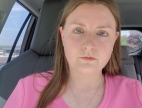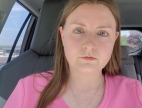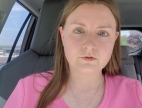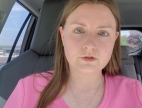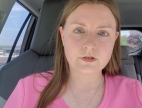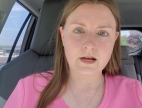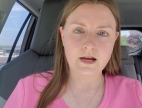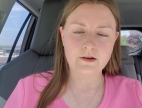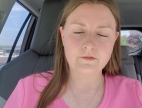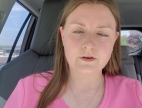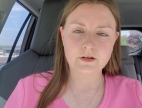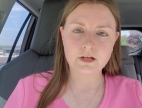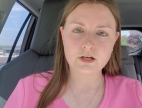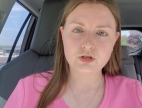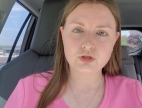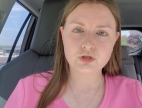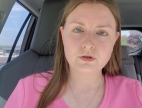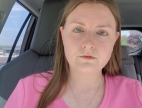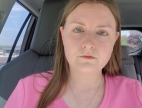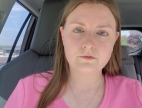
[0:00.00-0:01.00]
to have an
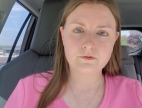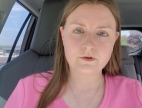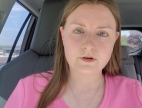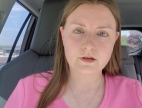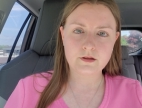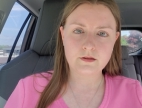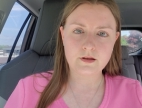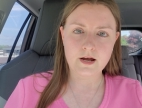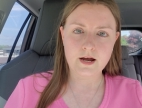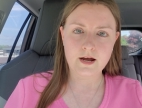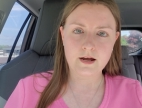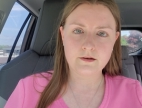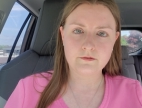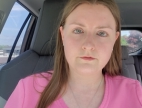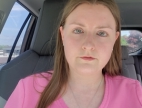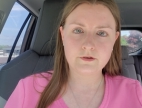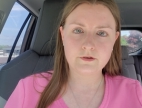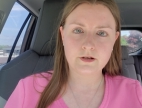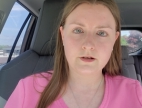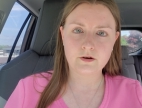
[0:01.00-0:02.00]
issue-free life
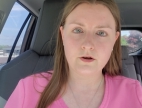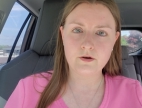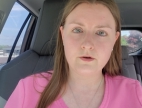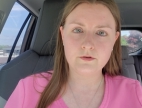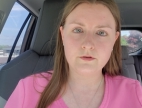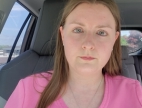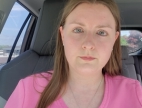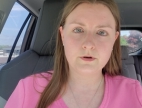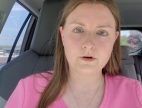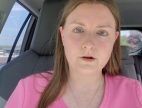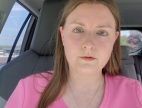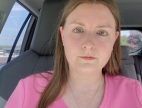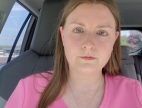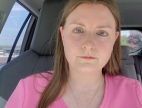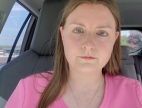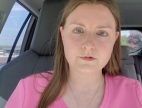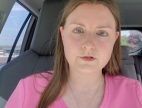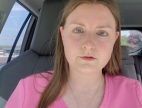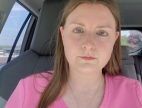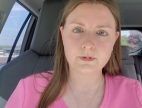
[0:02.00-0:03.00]
and all the
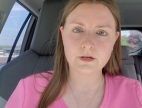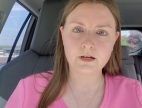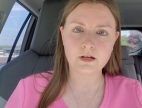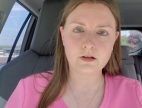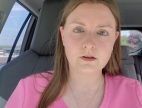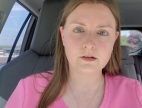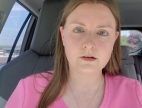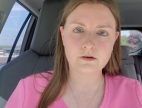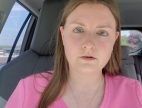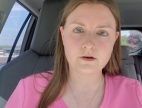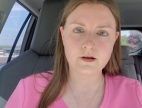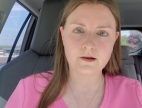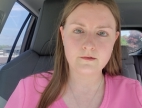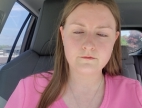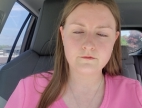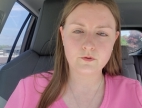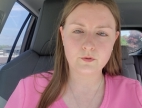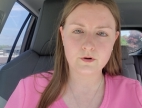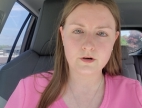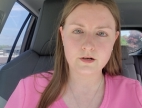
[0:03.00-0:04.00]
problems to be cleared
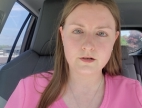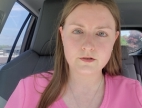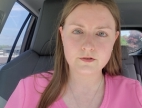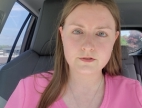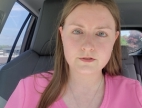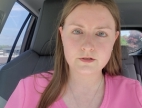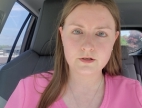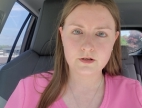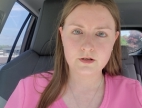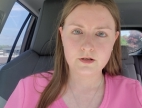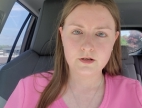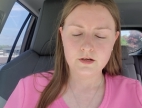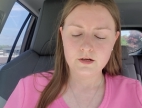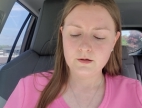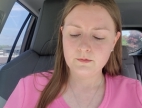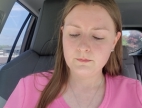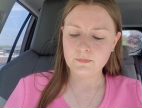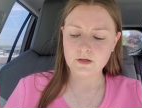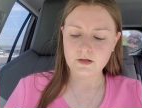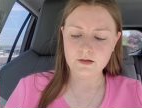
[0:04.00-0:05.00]
up for us.
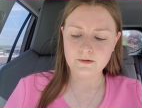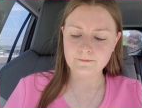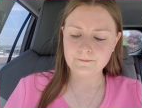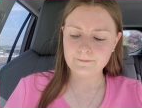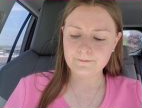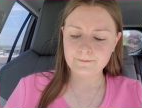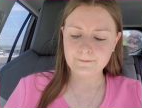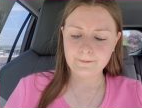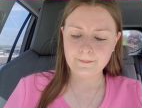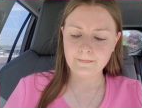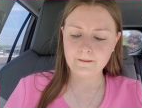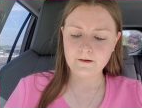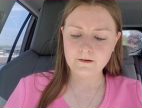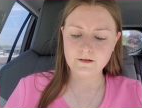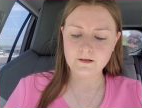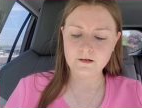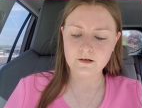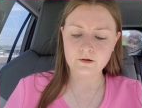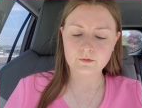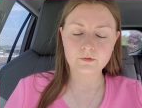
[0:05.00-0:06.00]
But
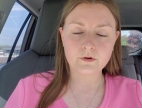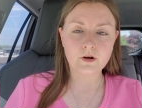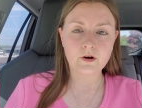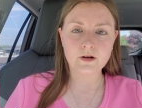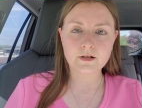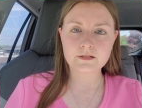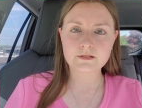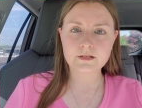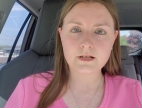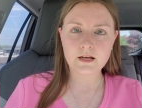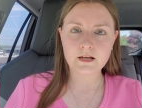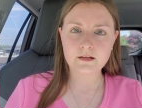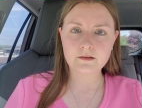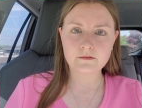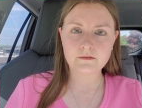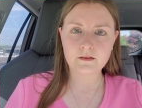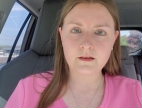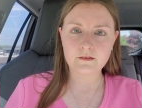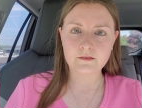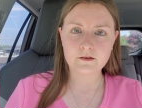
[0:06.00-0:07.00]
God
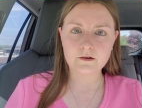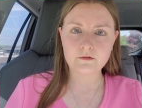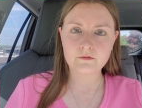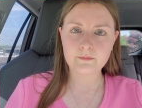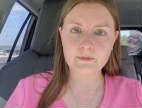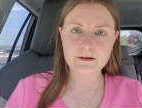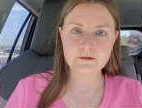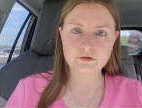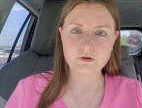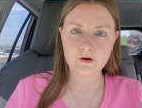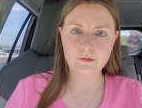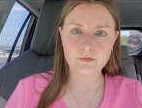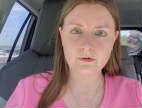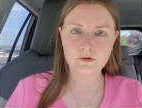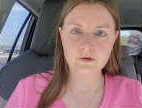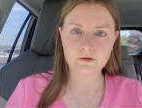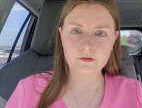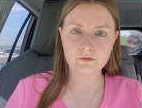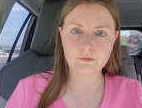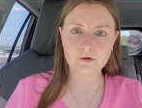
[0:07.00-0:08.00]
says that there will be trouble
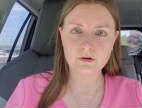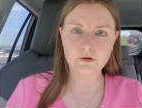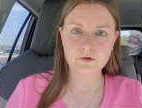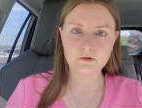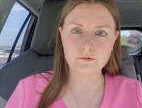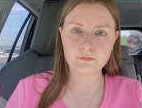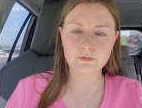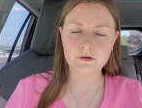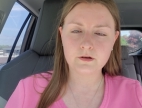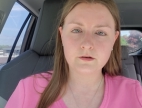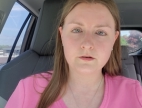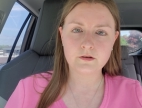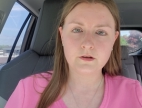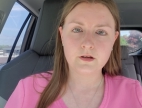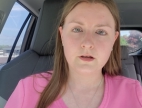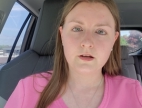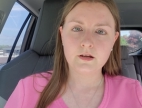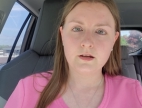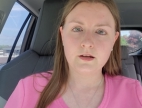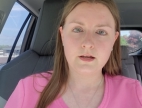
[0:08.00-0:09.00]
in the world, but
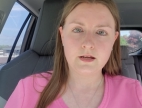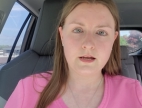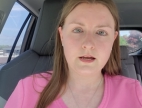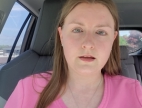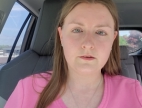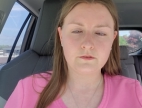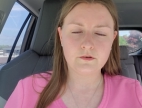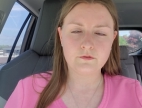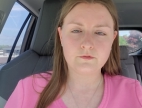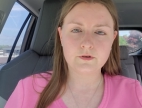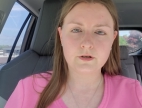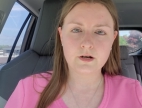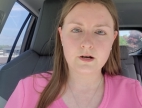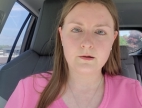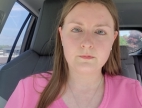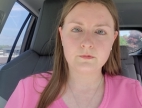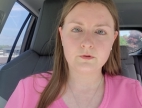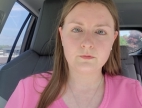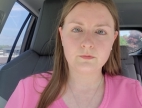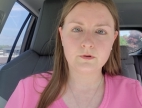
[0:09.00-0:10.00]
he has
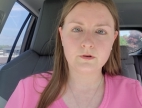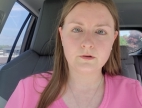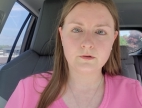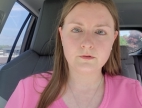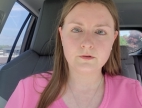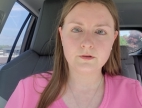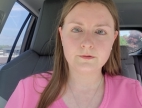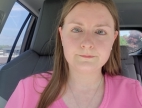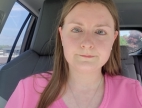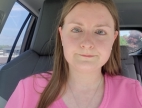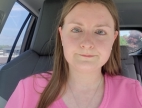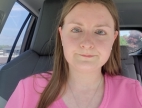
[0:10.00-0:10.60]
overcome the world.